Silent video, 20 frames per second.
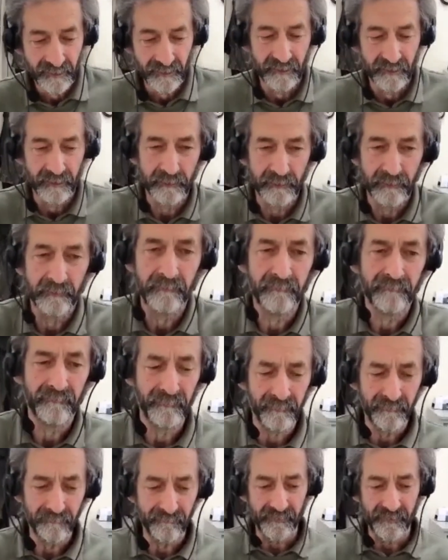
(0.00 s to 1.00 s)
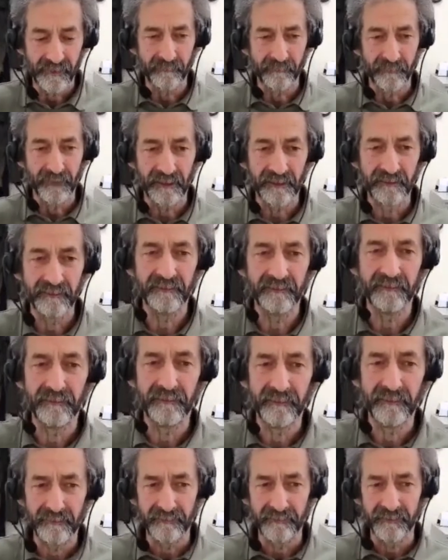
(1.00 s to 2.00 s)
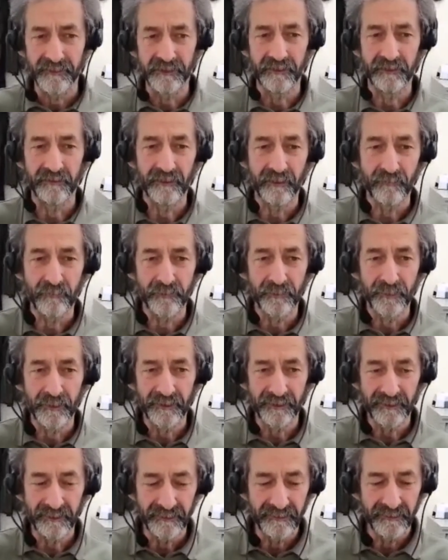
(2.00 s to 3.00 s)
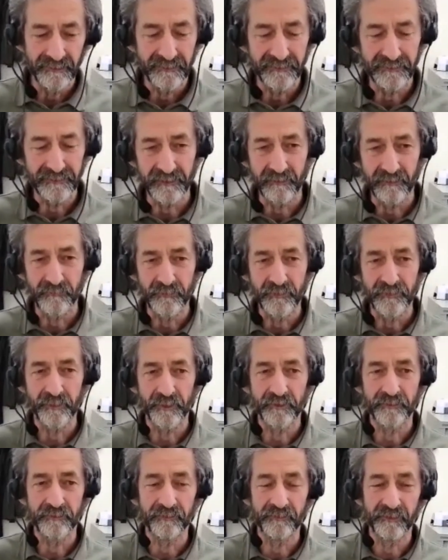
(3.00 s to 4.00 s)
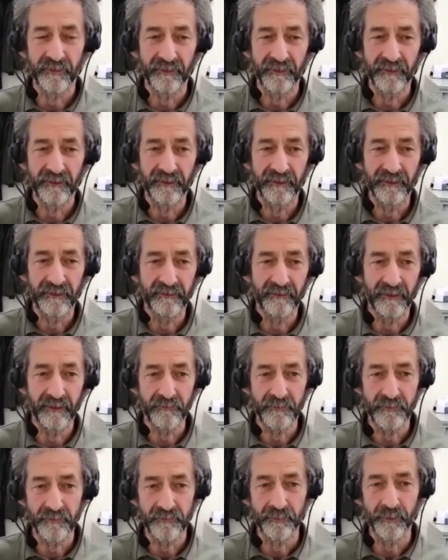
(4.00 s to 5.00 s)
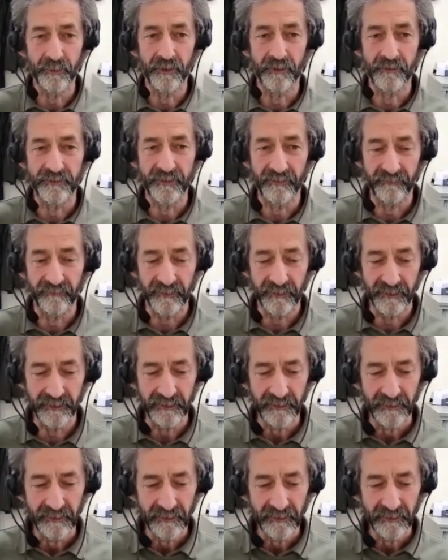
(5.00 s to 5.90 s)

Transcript: I'm Alan, senior groundsman, so I'm responsible for the grounds and sports down here.